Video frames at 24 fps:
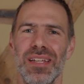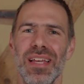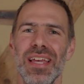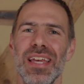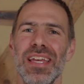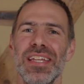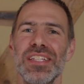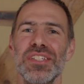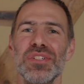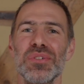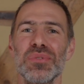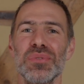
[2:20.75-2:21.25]

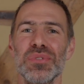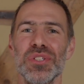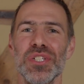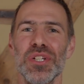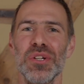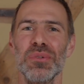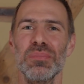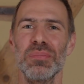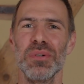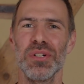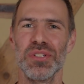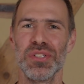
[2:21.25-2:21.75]
It's
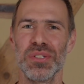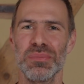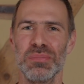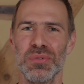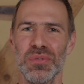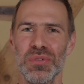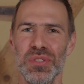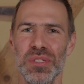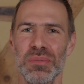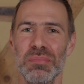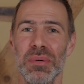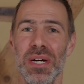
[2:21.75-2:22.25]
also
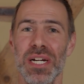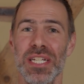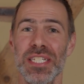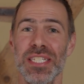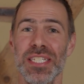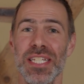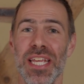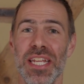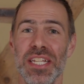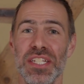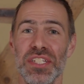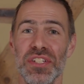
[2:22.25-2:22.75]
possible to buy
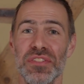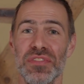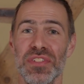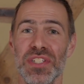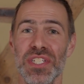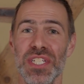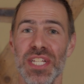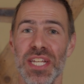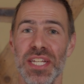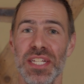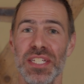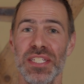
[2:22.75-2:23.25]
sets of
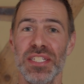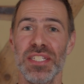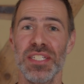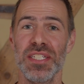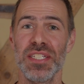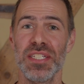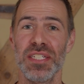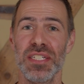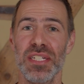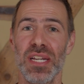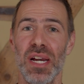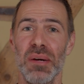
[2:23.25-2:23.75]
6
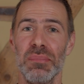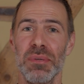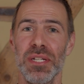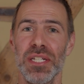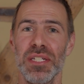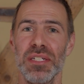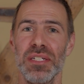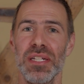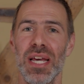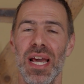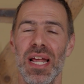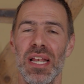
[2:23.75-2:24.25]
that come in
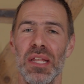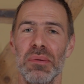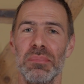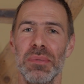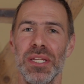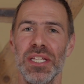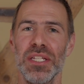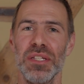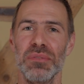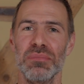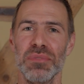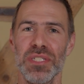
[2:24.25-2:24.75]
an
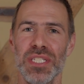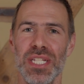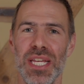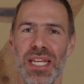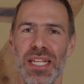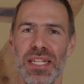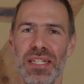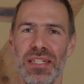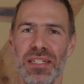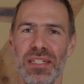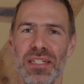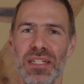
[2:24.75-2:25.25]
aluminium
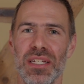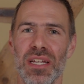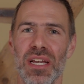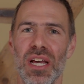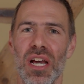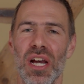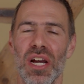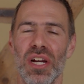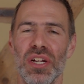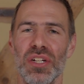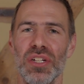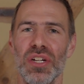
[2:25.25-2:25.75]
tin
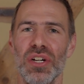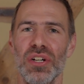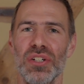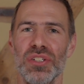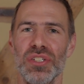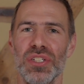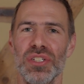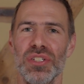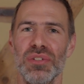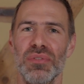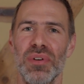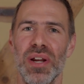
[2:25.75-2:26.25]
and
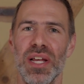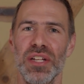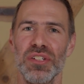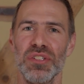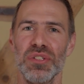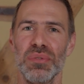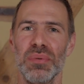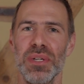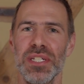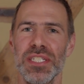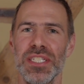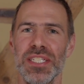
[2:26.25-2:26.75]
cost around
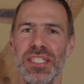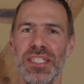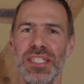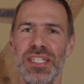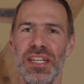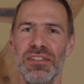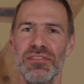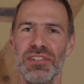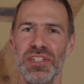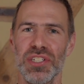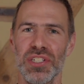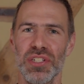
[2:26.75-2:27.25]

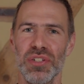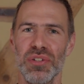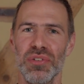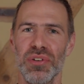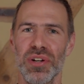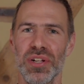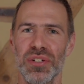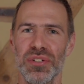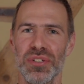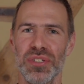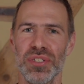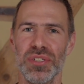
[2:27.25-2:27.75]

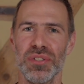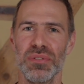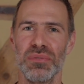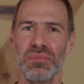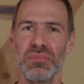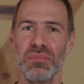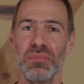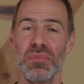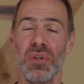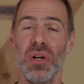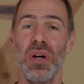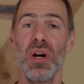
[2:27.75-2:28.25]
€27,
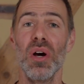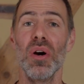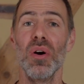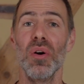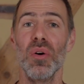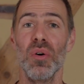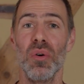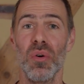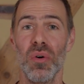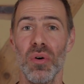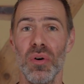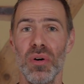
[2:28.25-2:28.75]

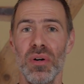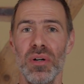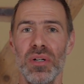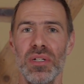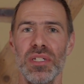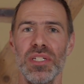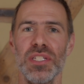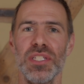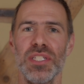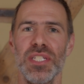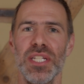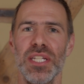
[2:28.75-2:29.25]
or
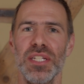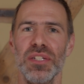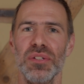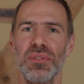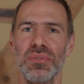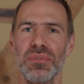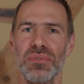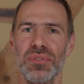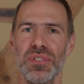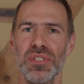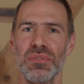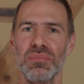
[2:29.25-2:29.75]

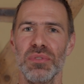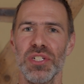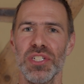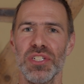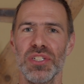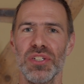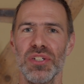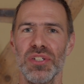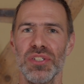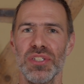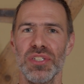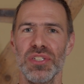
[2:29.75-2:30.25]
singles which
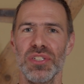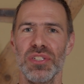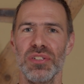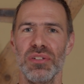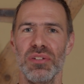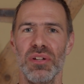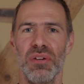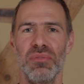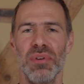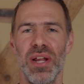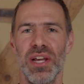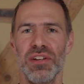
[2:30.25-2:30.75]
cost
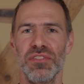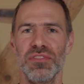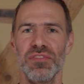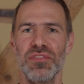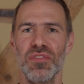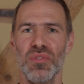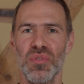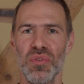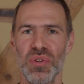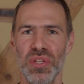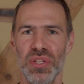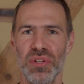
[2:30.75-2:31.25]
around
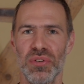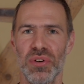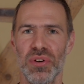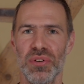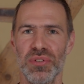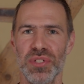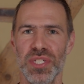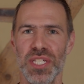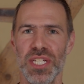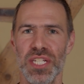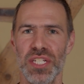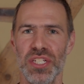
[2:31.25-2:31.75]

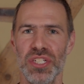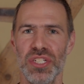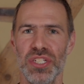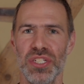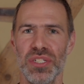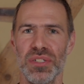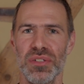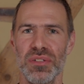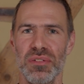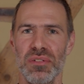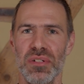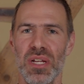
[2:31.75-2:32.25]
€4 each.
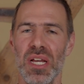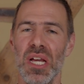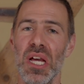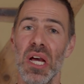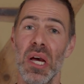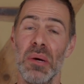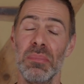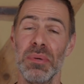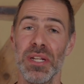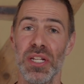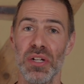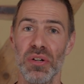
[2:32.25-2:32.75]
A
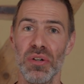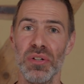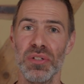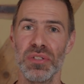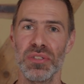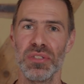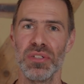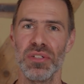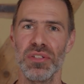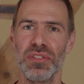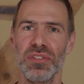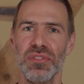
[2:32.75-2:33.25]
bit odd
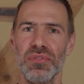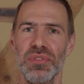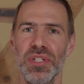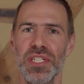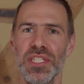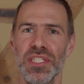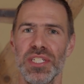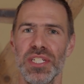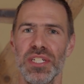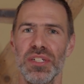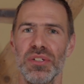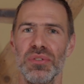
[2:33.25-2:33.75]
that 3
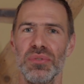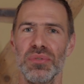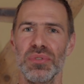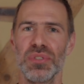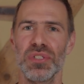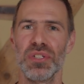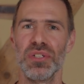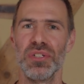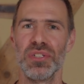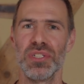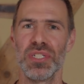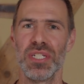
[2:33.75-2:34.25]
singles
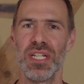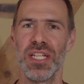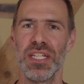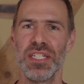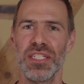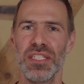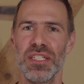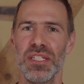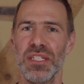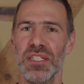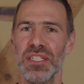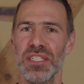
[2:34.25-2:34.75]
cost less
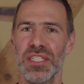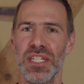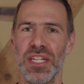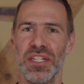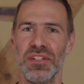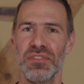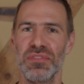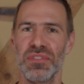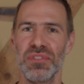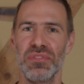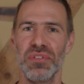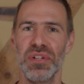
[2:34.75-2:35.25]
than a set
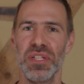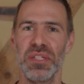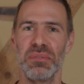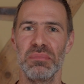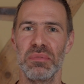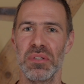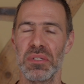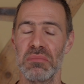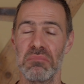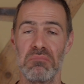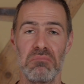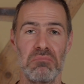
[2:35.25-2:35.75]
of 3,
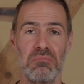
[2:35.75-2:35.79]
but